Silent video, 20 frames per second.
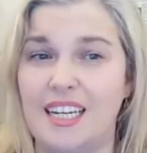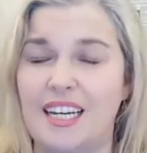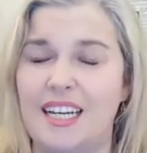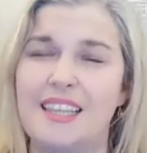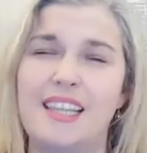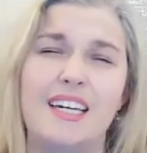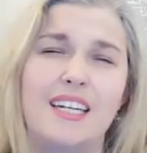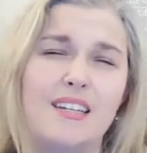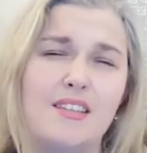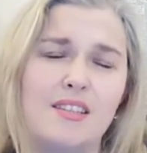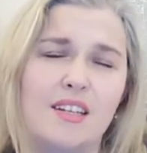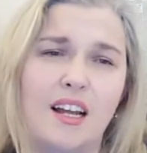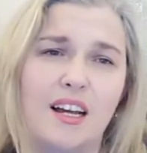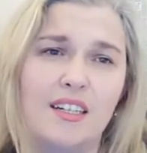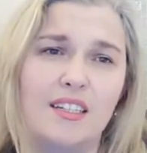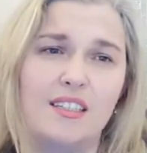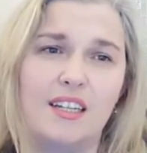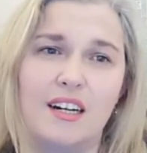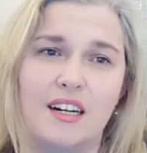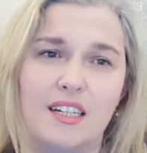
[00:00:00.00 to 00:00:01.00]
And that has
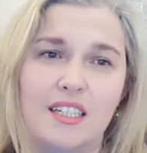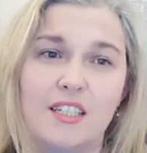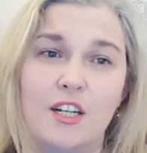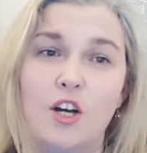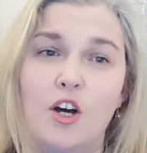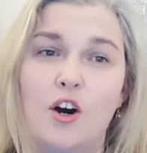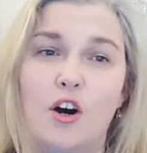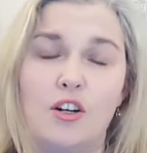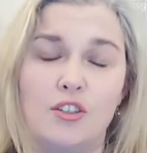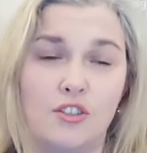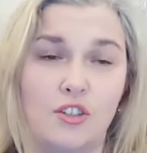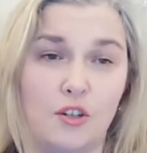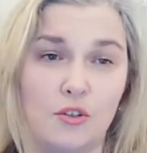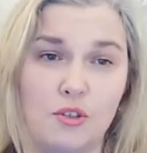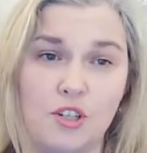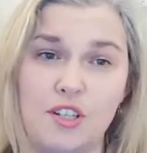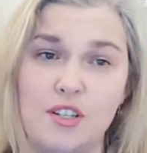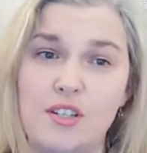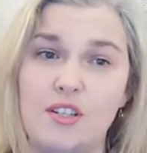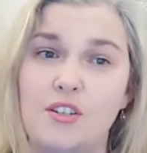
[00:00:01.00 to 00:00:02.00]
not gone
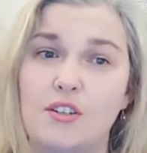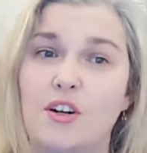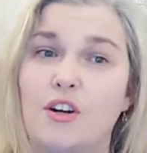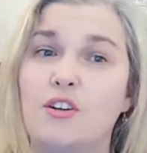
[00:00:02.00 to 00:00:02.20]
unnoticed